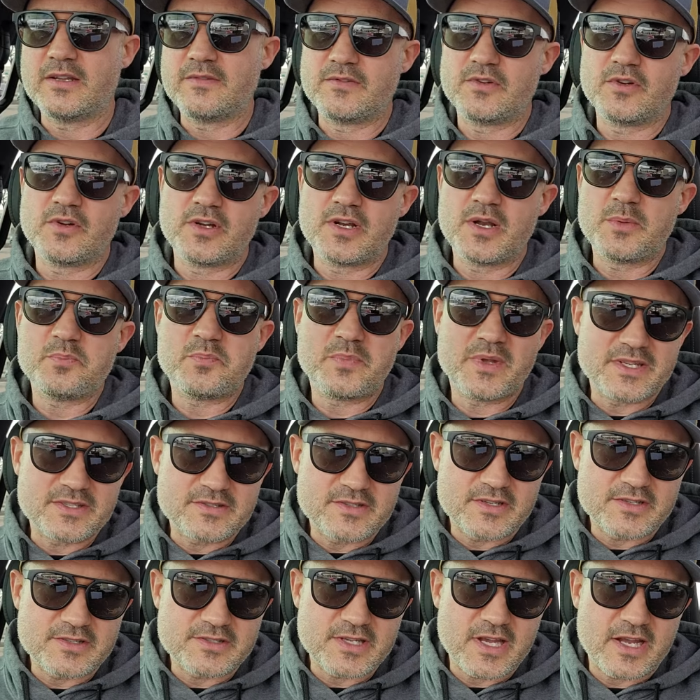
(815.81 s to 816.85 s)
If you're in a
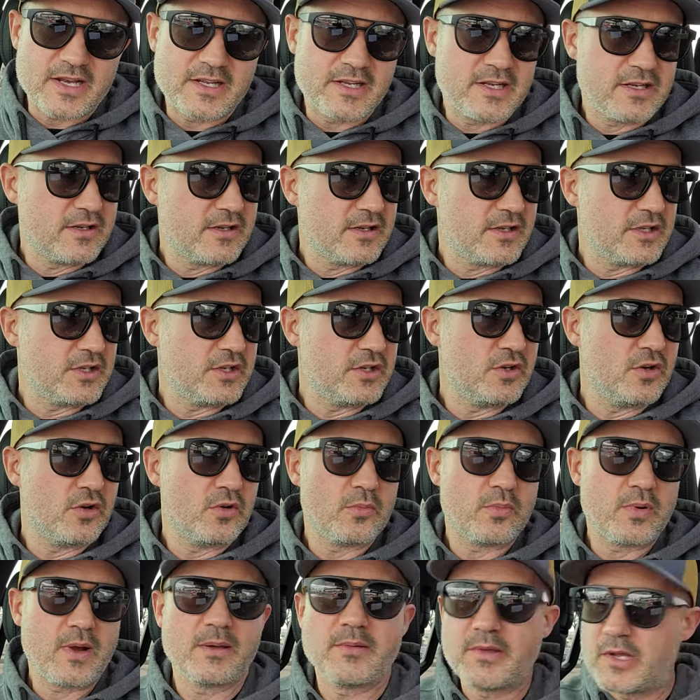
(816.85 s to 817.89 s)
business setting, you
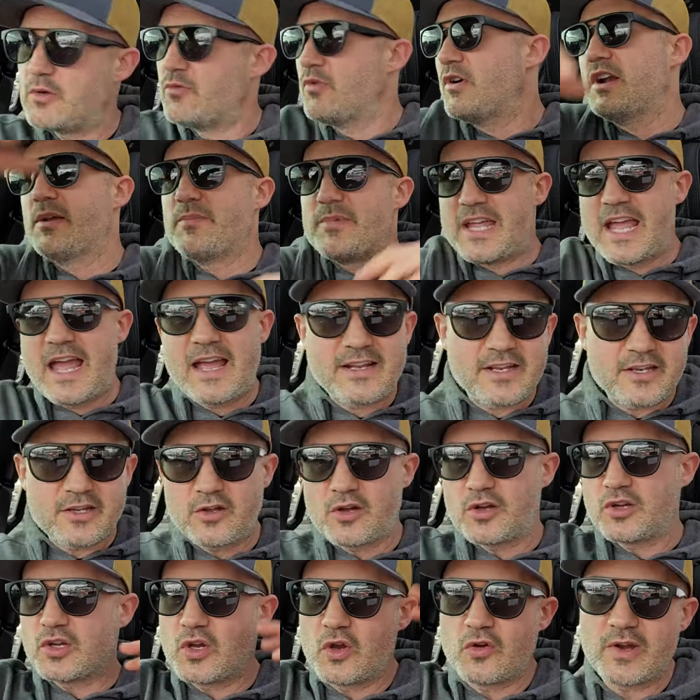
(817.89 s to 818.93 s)
don't probably don't want to be acting
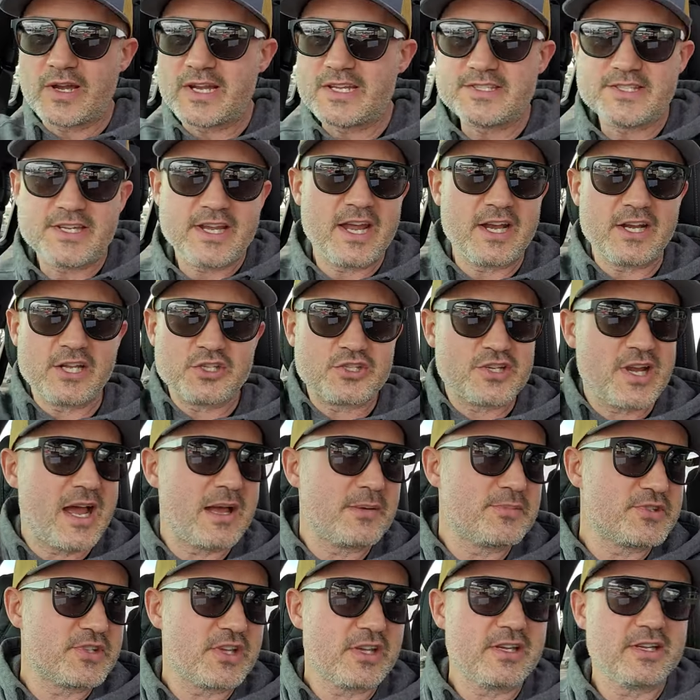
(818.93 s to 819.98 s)
all crazy on a
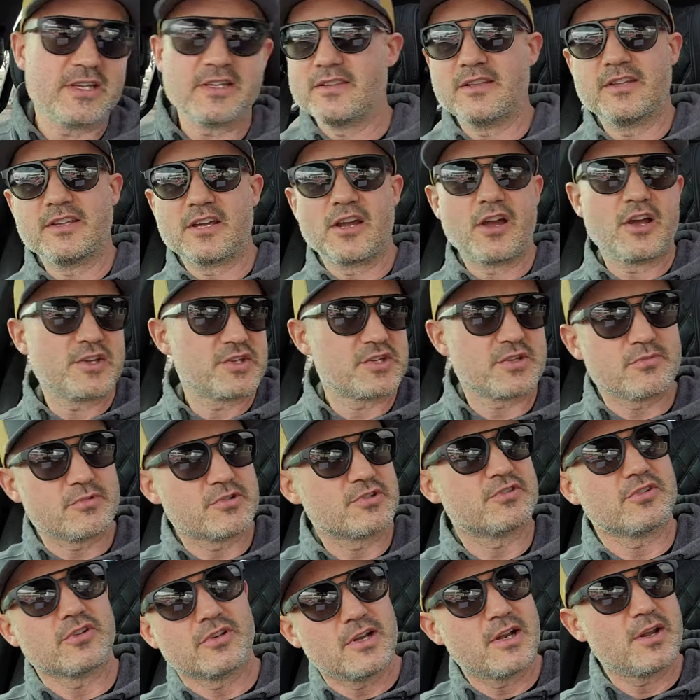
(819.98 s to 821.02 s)
job site and the
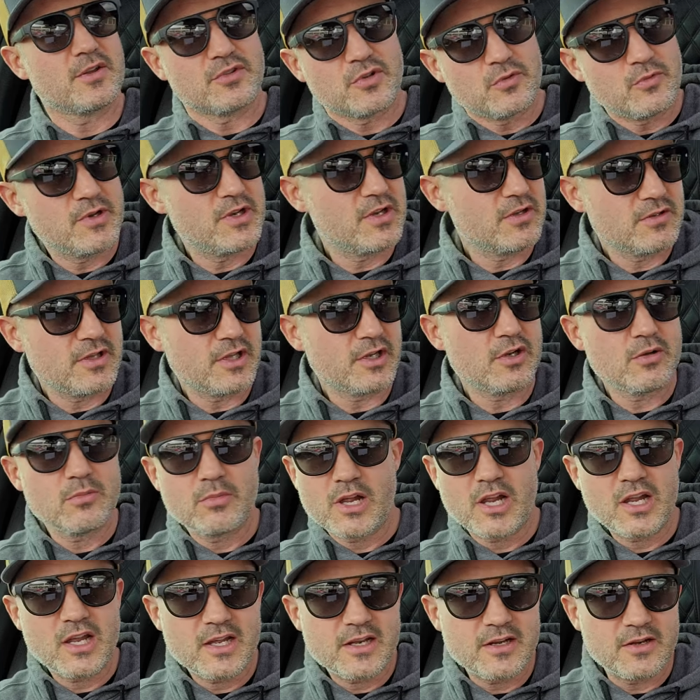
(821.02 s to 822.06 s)
customer's looking out the window like, oh
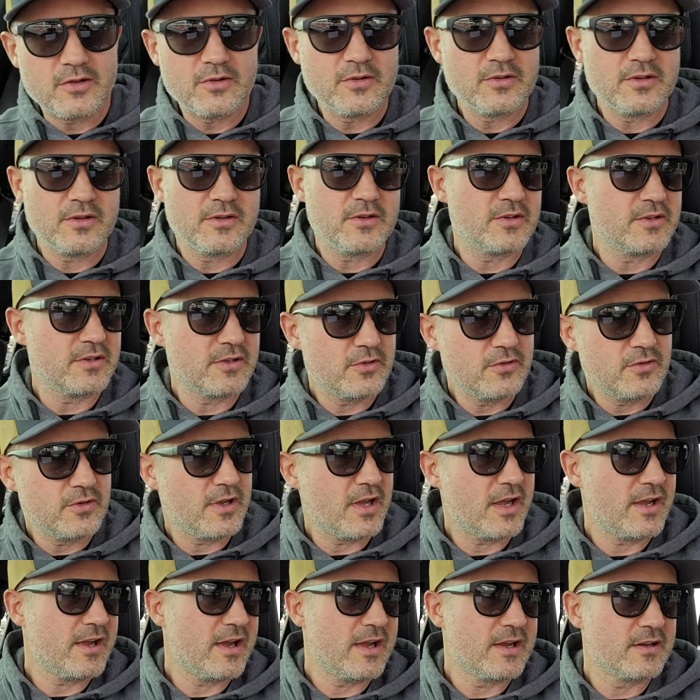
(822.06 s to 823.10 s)
my God, who,
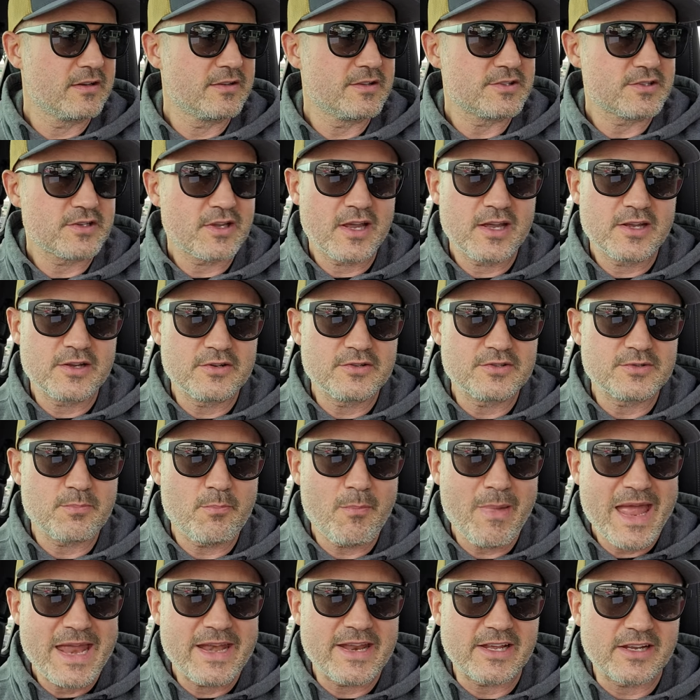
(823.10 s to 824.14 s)
who, I hired this guy who's
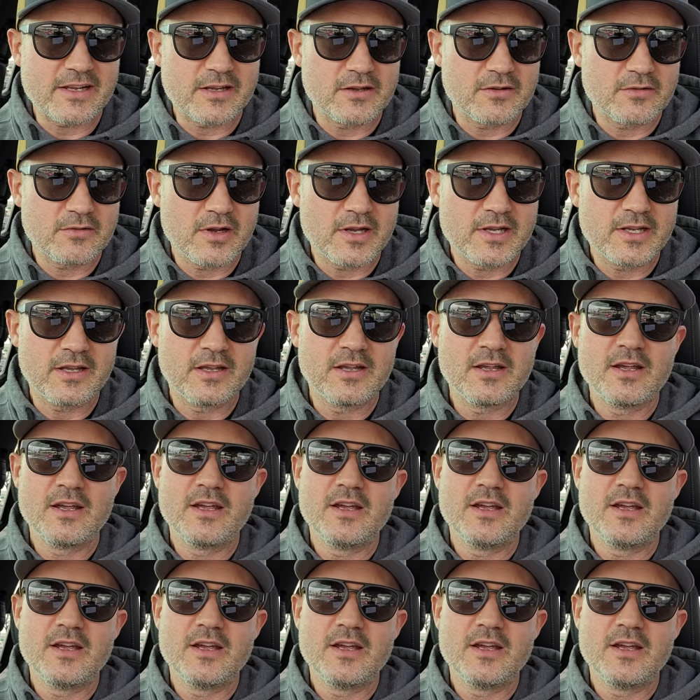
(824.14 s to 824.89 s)
manic, right?